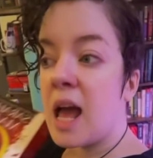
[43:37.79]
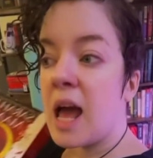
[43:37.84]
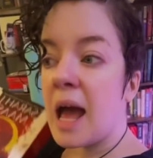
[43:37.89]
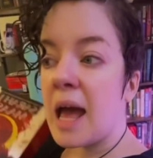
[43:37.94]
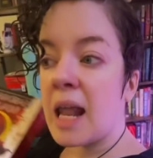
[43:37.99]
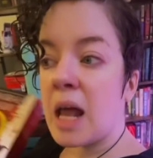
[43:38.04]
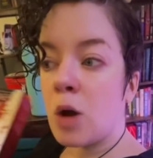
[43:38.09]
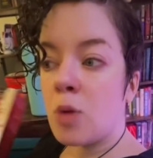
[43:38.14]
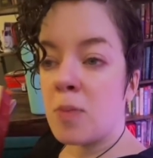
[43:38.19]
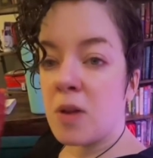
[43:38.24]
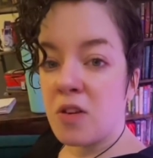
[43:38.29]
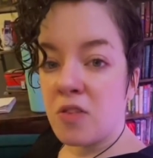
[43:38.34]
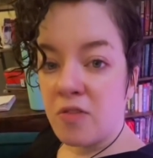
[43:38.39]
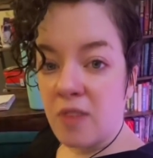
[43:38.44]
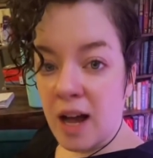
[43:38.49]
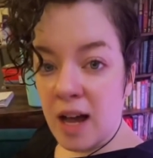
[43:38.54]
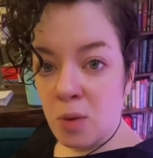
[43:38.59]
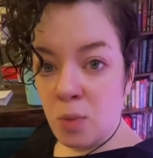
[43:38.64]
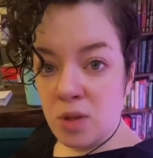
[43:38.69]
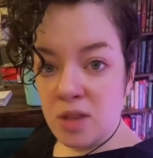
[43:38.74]
And I would be
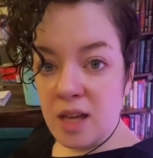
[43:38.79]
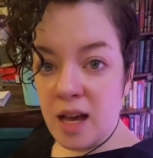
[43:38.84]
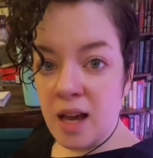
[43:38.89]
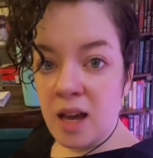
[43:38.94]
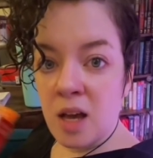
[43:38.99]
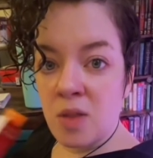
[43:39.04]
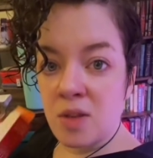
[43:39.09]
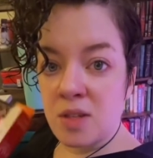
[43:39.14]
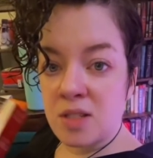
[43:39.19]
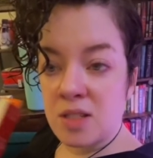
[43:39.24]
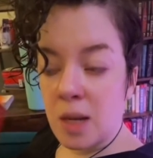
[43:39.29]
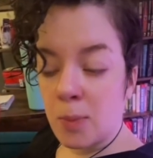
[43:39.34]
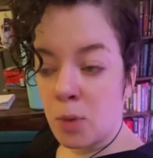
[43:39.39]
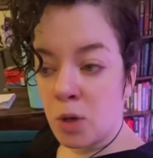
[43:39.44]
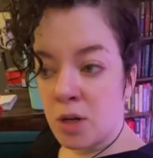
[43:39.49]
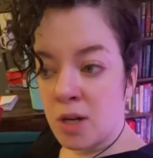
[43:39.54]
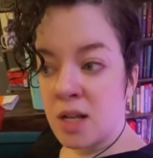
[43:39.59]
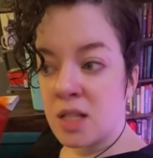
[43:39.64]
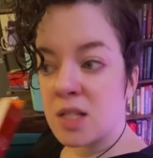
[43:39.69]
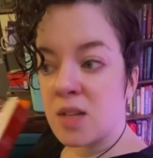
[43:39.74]
fine with that and the
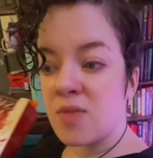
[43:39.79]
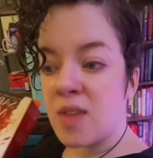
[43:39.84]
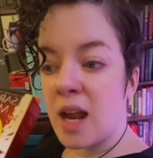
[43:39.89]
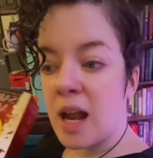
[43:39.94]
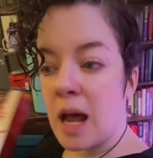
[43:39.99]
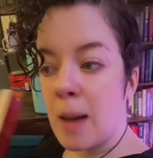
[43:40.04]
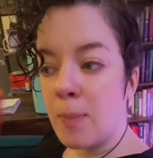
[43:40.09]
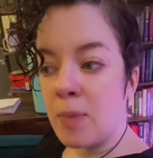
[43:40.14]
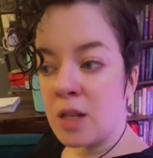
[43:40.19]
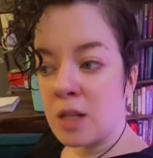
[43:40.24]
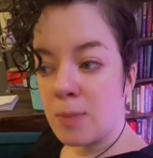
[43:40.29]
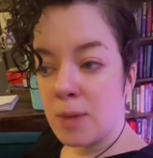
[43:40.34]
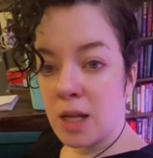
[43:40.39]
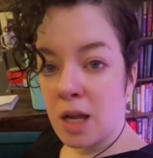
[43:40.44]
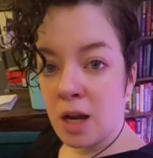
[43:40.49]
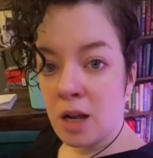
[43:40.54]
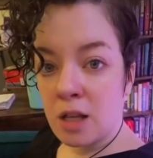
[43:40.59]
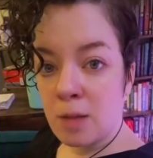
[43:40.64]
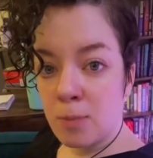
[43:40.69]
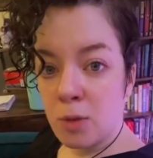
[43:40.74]
stubbornness if that happened at the
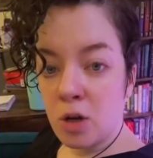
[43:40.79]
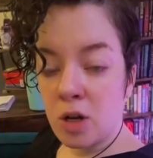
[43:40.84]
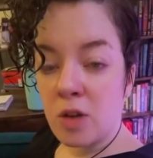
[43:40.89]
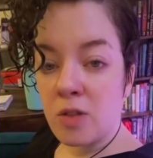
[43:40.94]
beginning of the book,